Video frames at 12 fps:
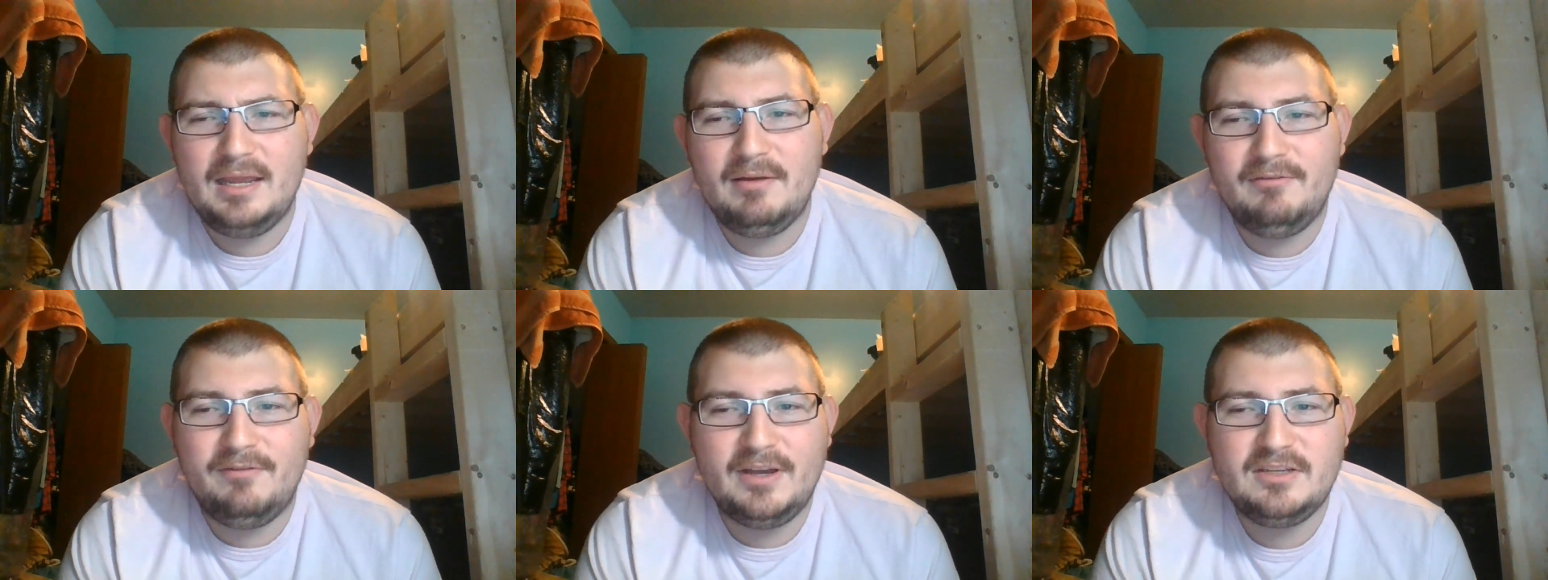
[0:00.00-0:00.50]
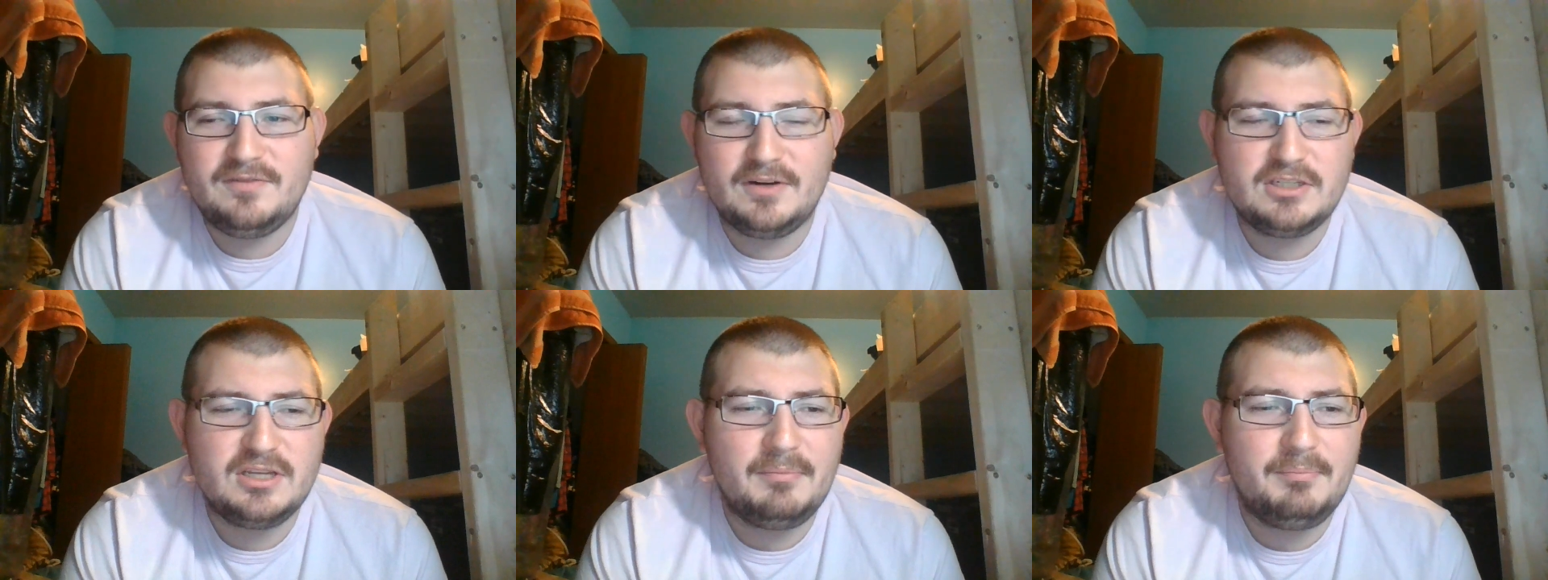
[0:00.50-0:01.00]
vice
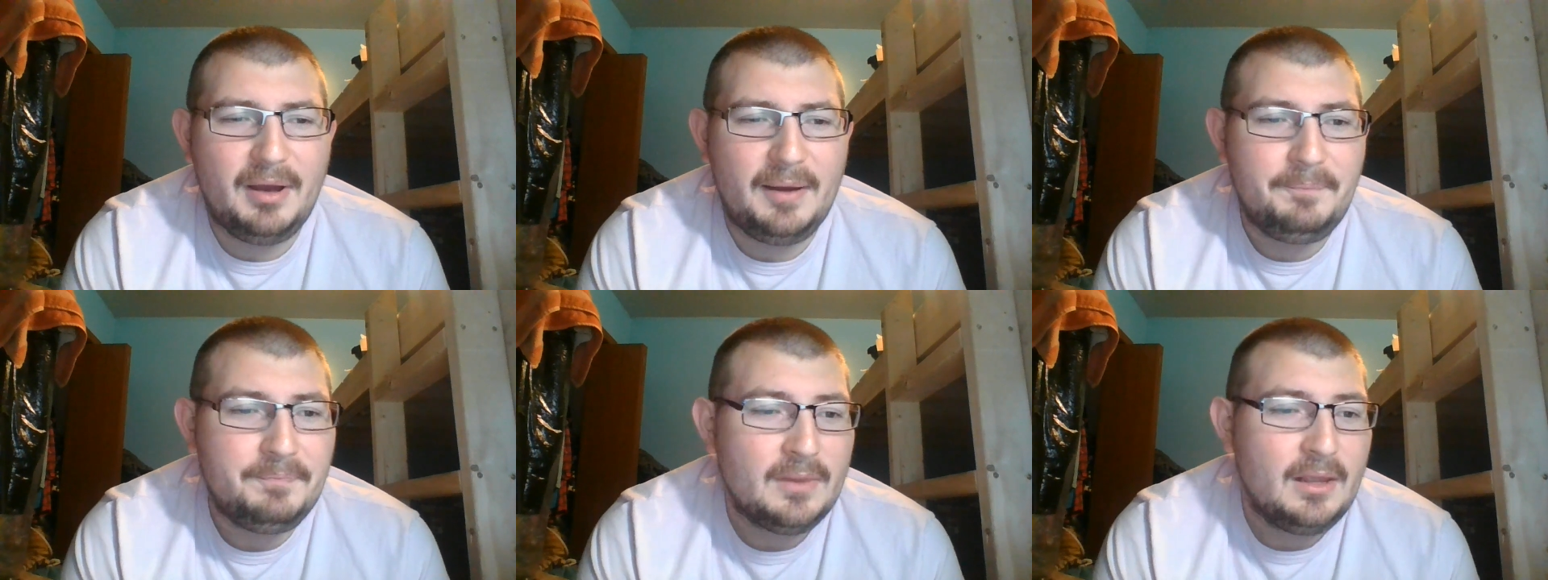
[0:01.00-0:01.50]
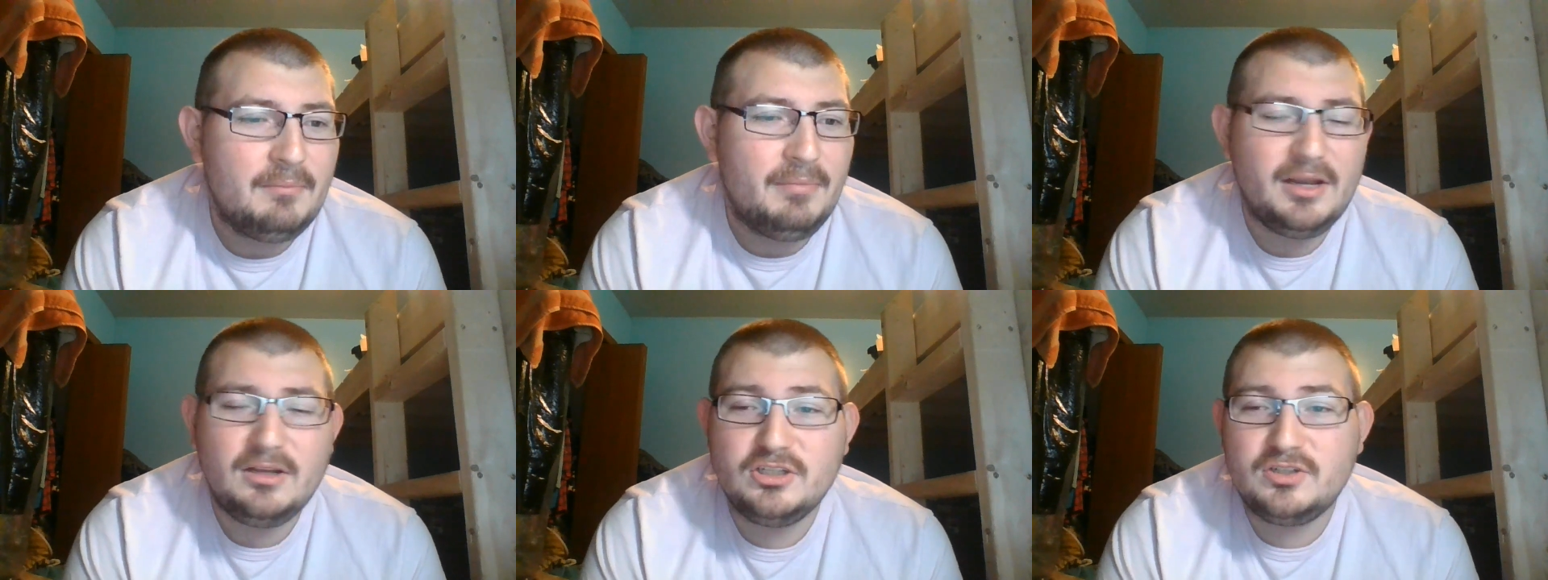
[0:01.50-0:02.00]
versa. But
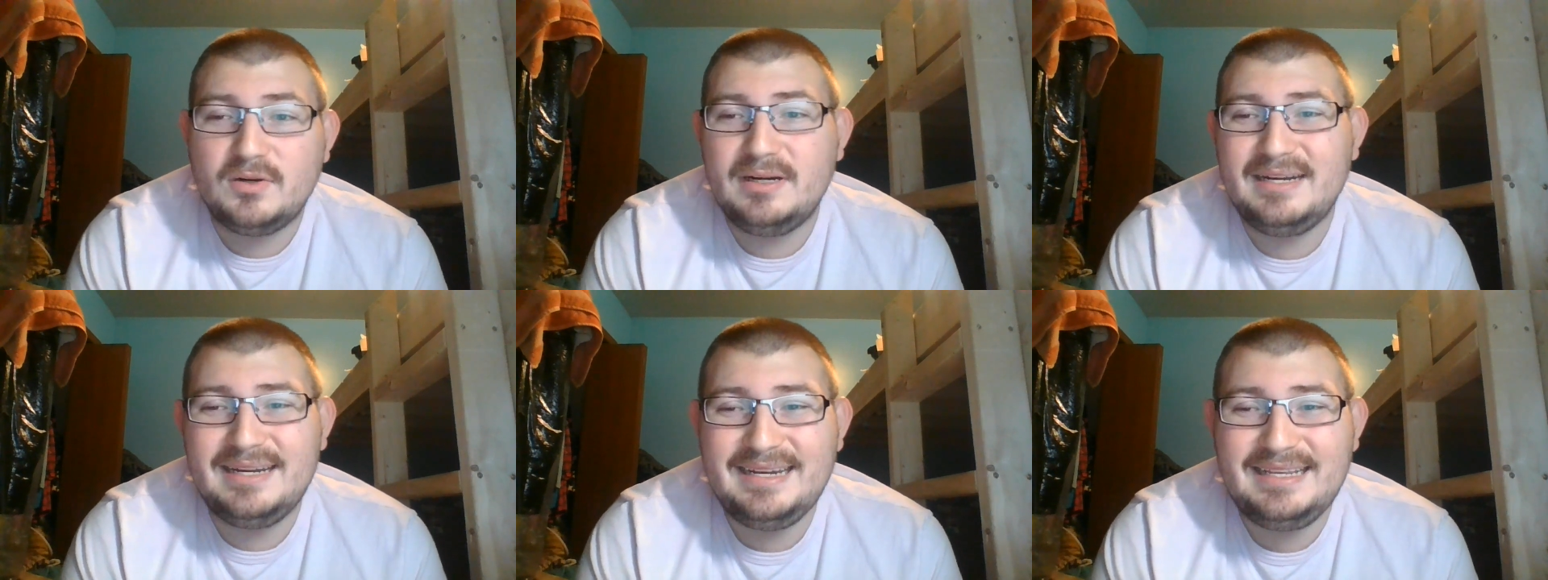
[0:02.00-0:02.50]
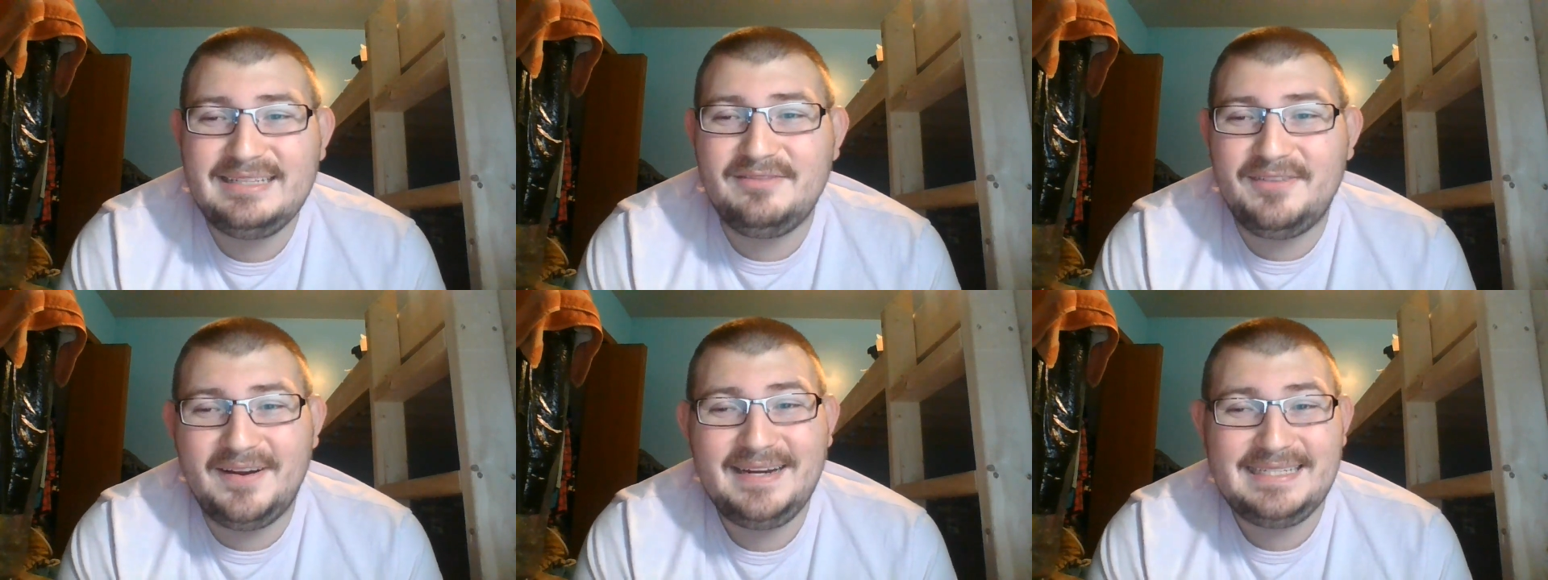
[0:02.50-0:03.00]
Michael Jordan, he's
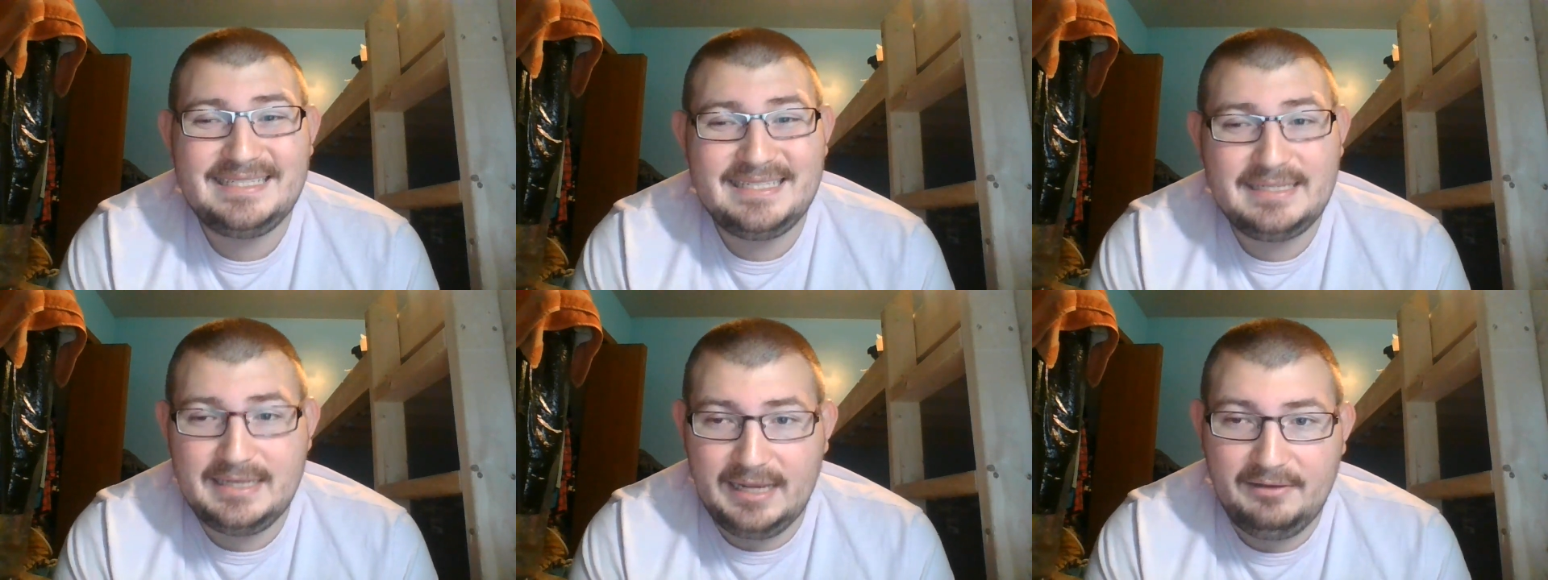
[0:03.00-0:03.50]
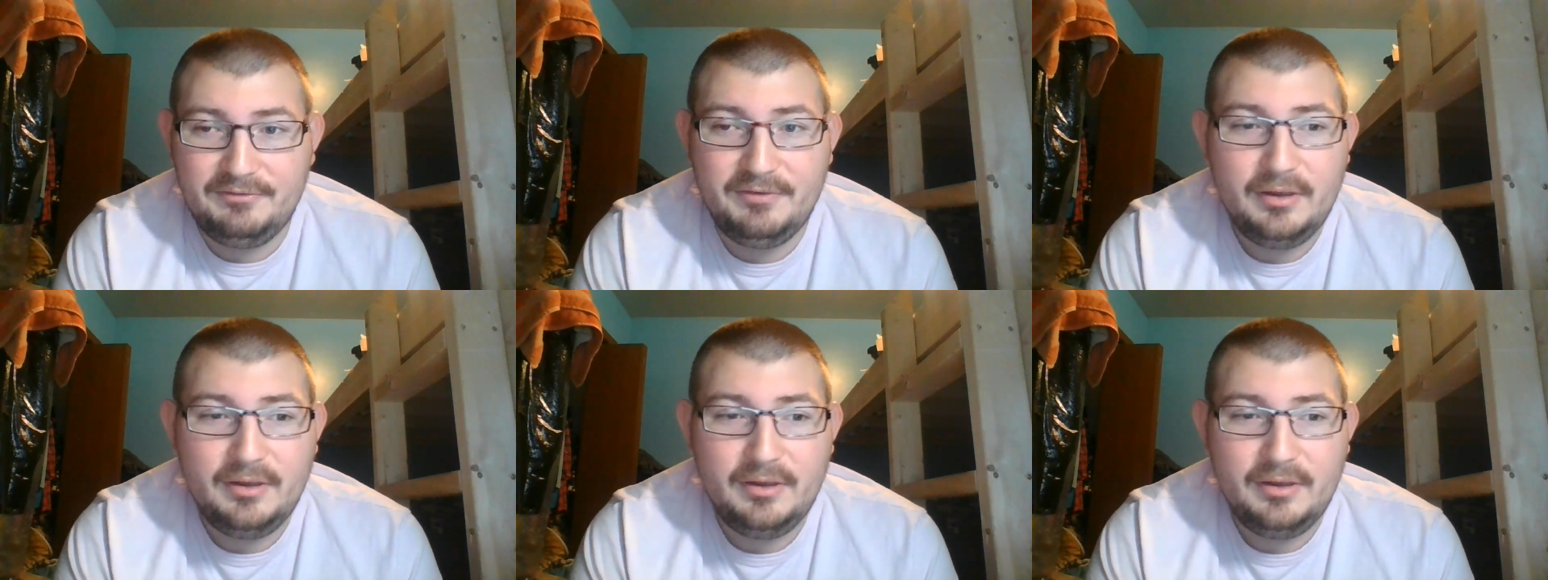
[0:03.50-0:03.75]
very stiff.